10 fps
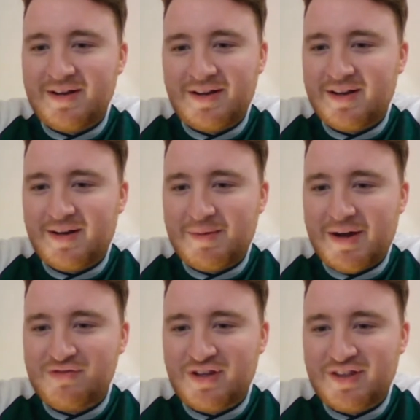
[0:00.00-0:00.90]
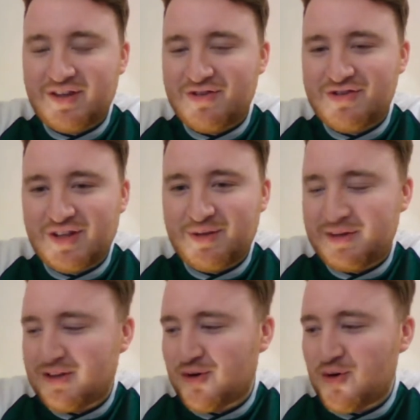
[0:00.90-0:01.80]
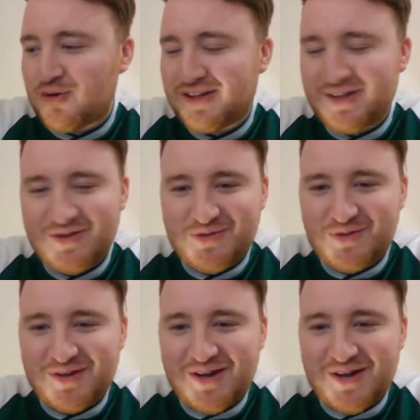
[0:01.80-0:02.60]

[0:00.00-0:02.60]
and I mean, I've said never celebrate the goal like he scored